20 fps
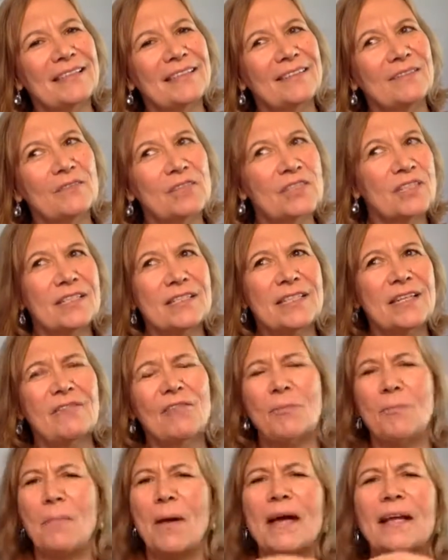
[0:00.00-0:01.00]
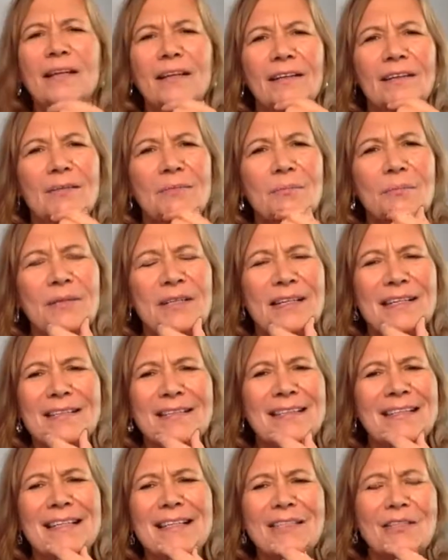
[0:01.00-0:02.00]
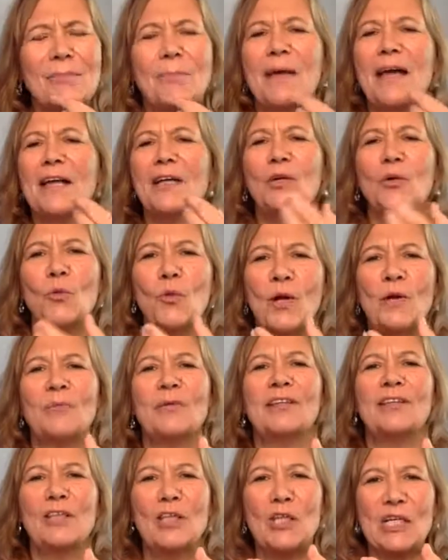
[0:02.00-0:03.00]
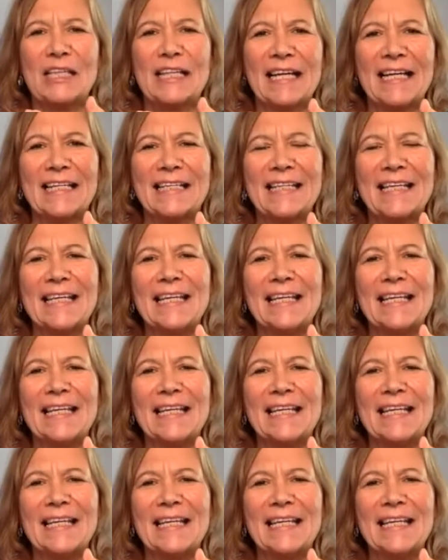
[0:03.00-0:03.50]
Which is even better because it doesn't matter what we look like.